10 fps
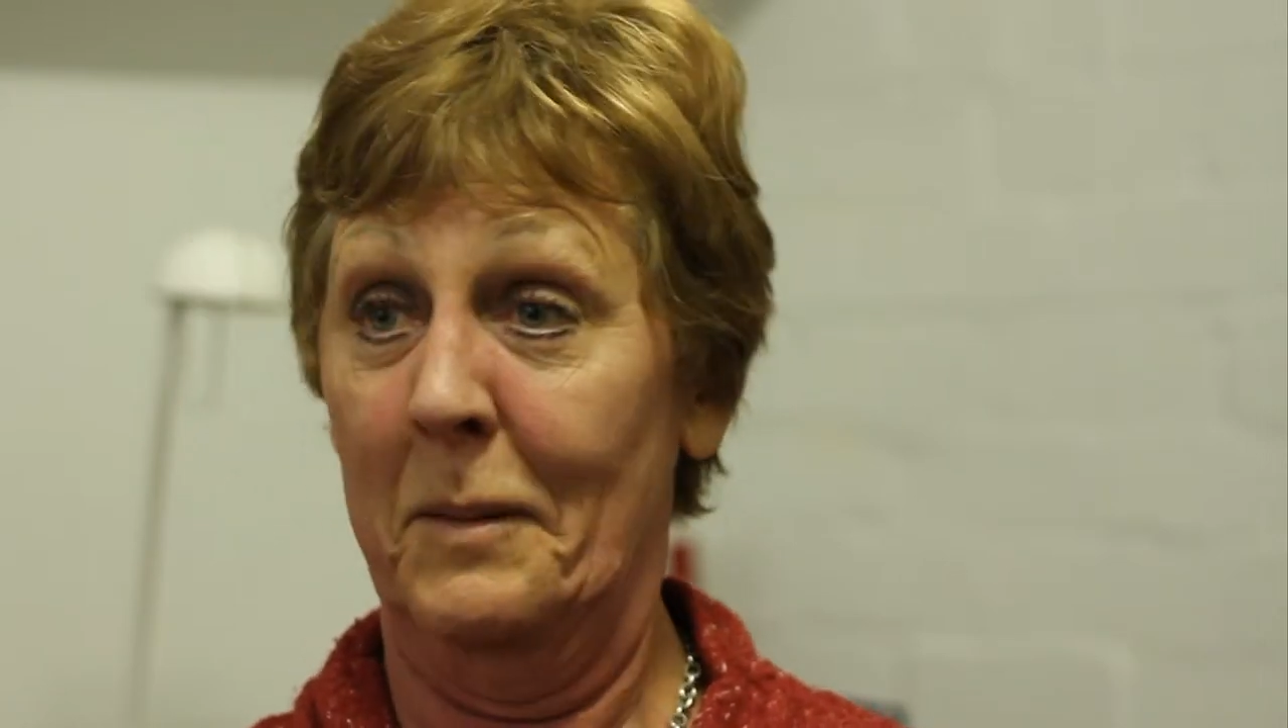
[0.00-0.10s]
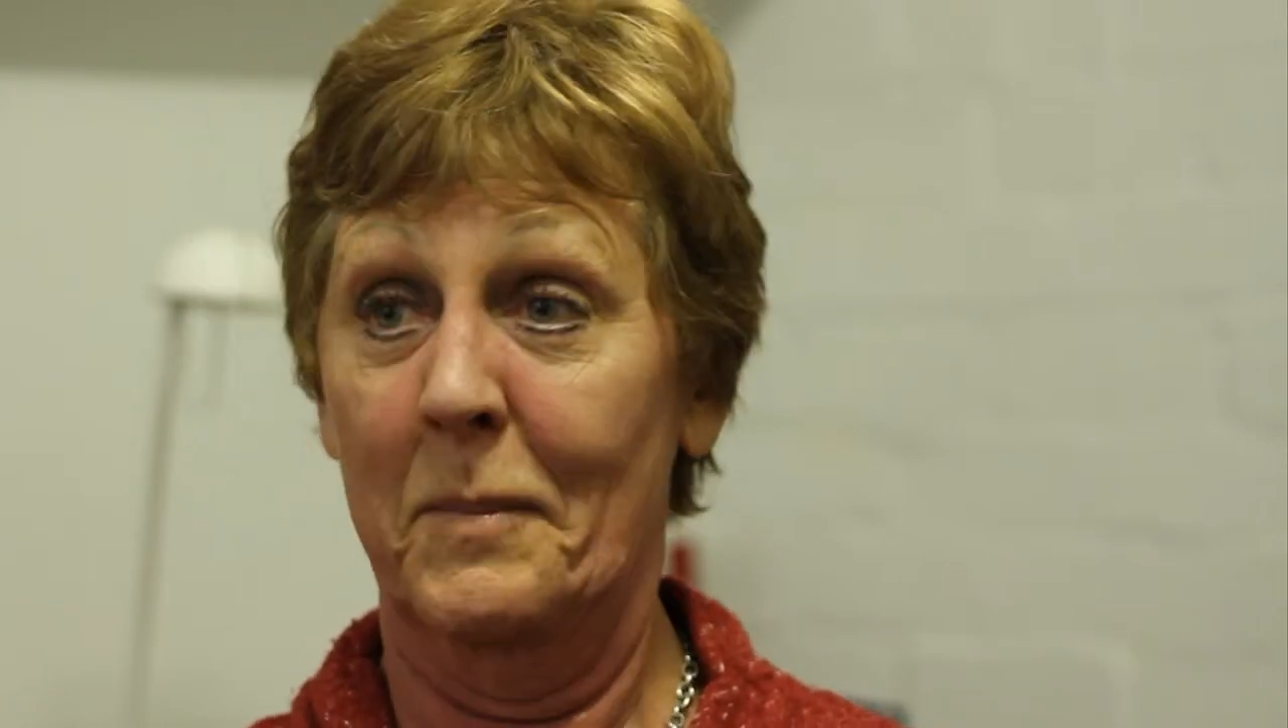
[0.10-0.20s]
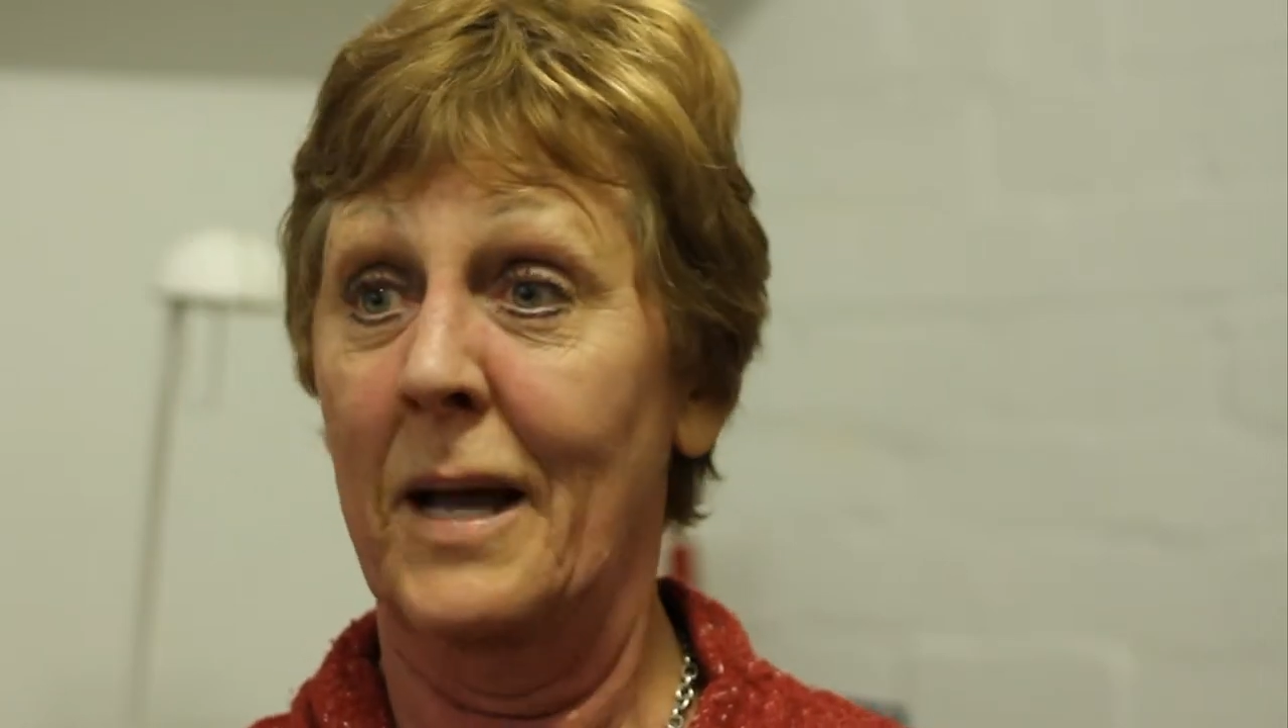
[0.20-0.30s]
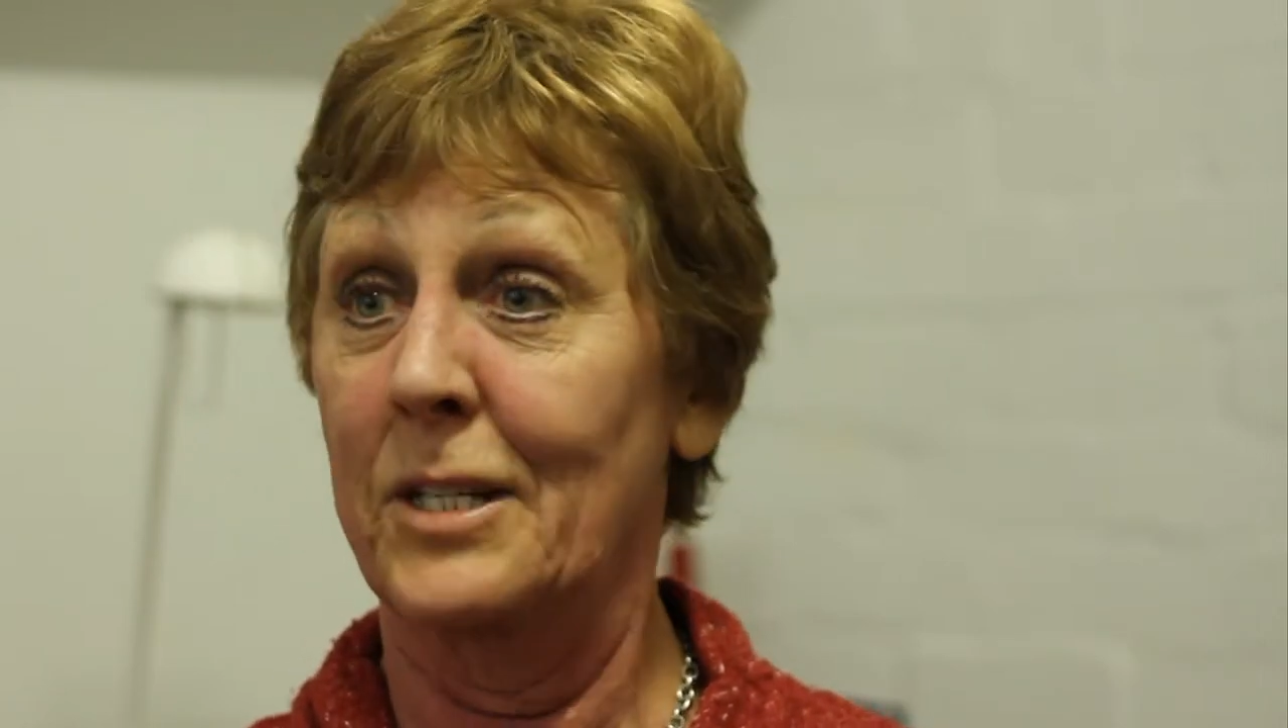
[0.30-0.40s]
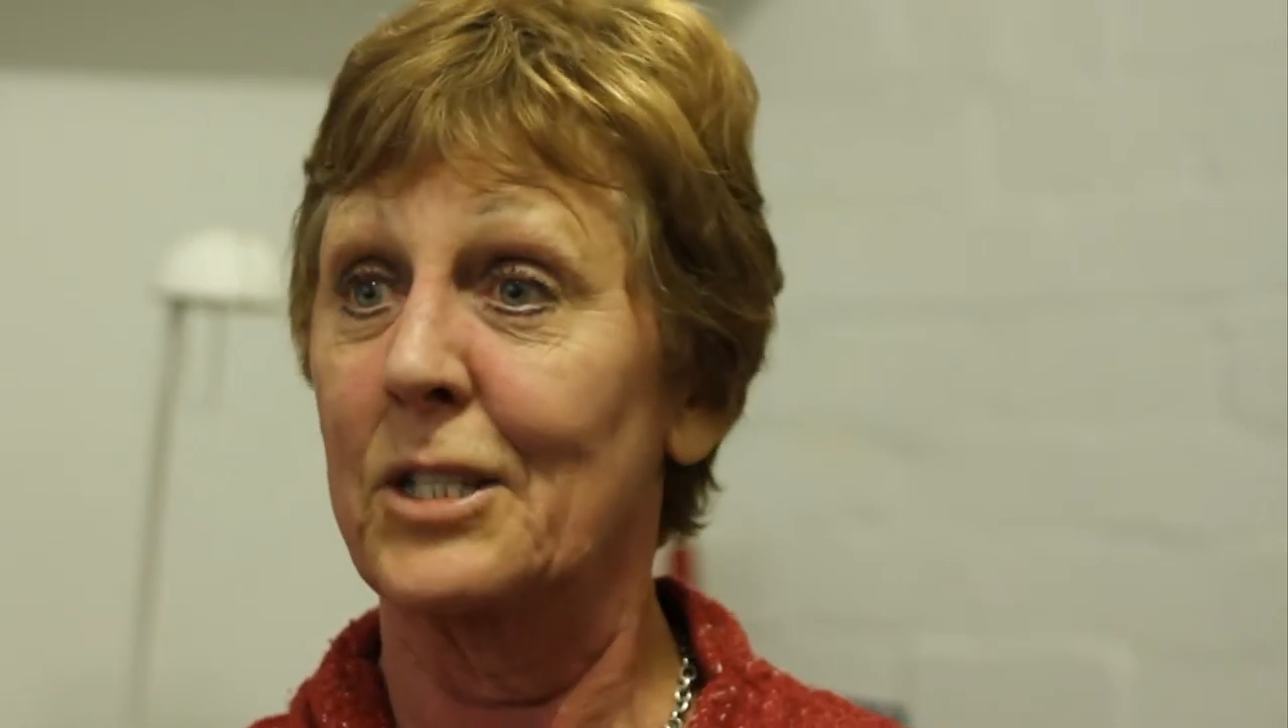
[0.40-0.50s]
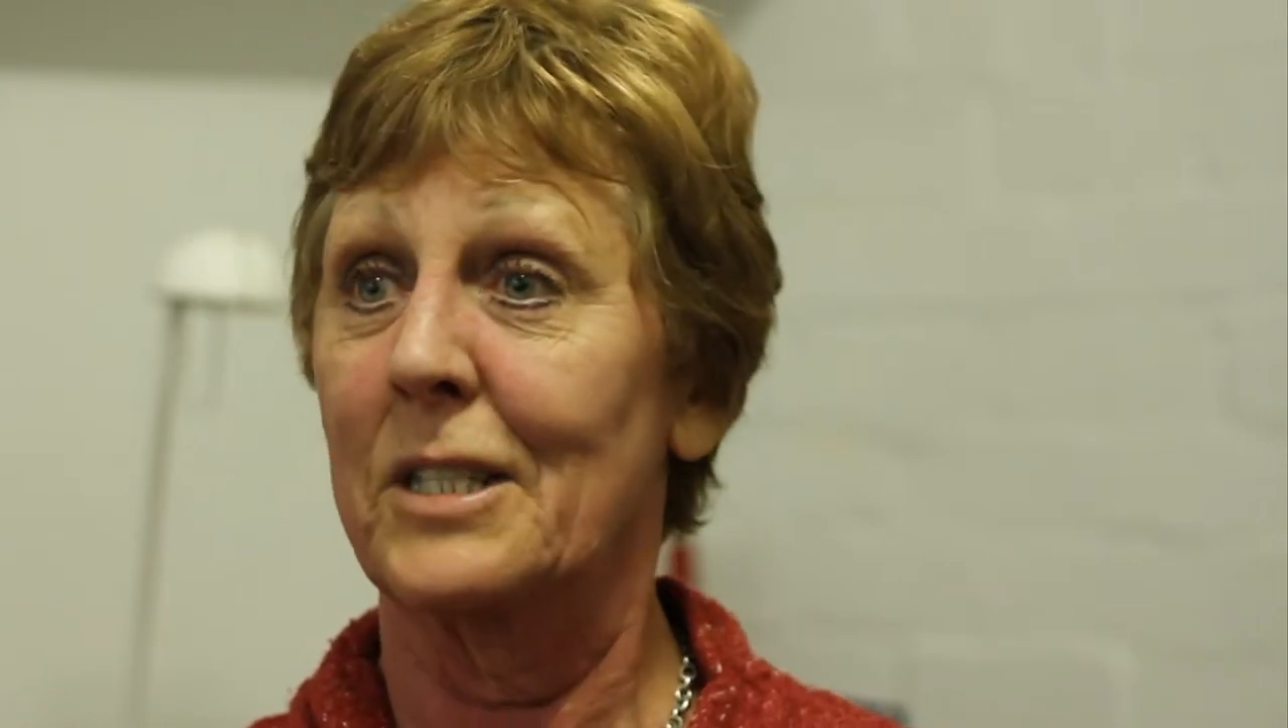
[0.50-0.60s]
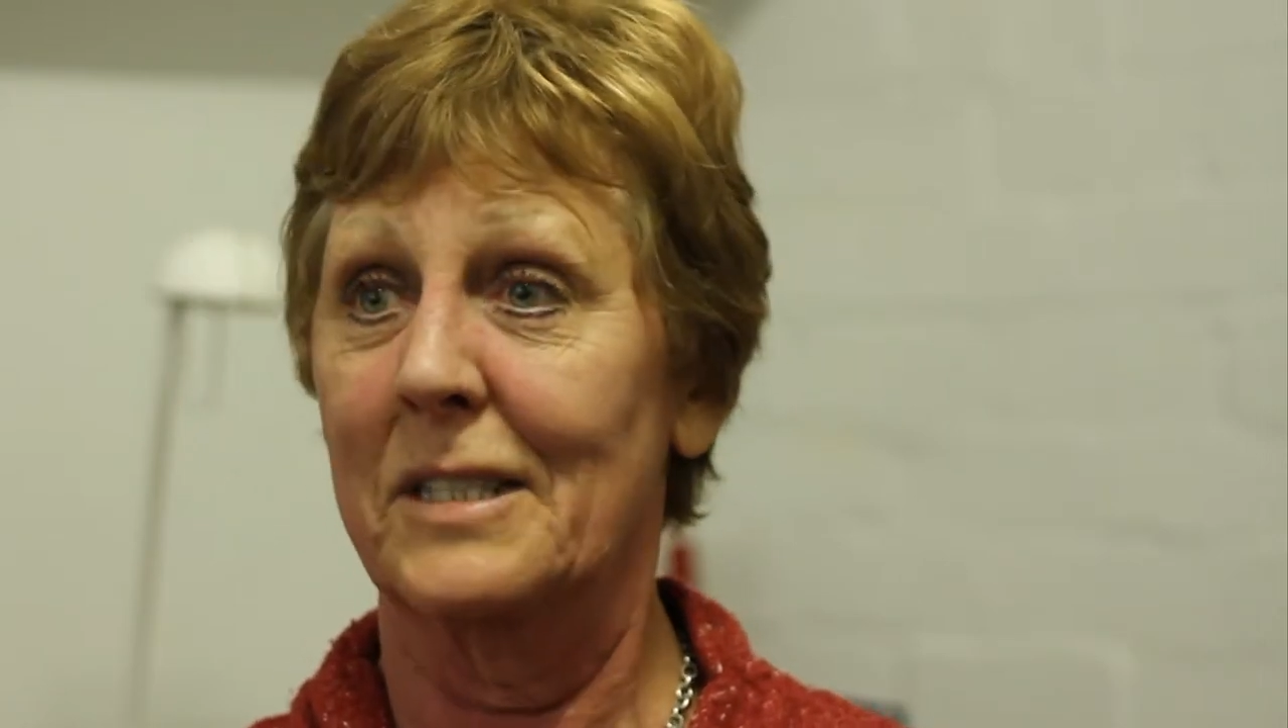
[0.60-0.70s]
a patient